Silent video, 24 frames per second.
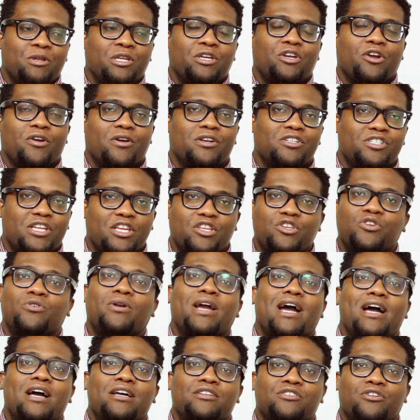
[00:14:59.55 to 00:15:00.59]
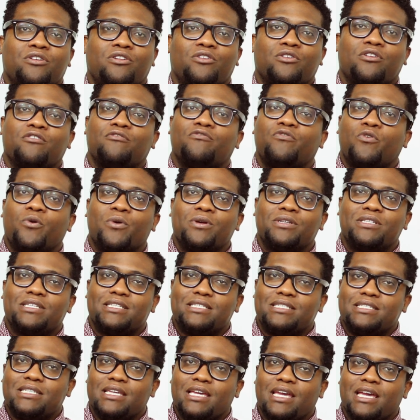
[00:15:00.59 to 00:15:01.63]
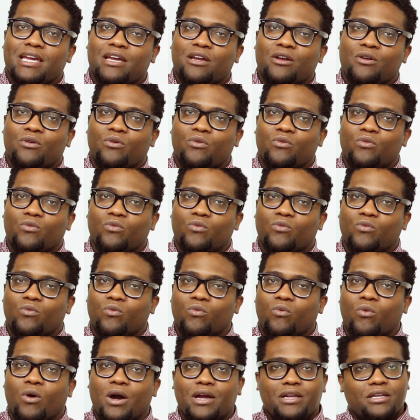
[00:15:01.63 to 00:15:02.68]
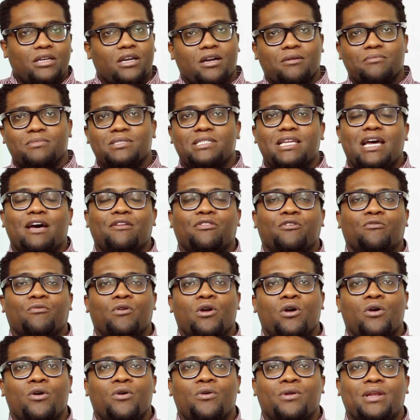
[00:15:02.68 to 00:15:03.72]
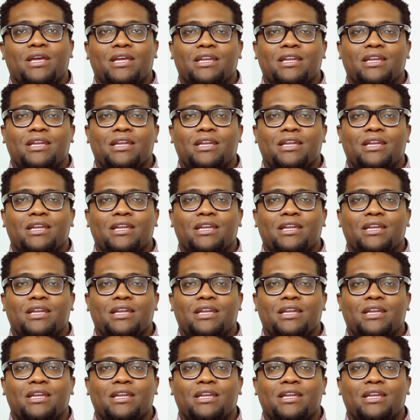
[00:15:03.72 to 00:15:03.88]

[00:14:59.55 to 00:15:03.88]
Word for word: encouraged that you guys are looking forward to seeing what comes down the road,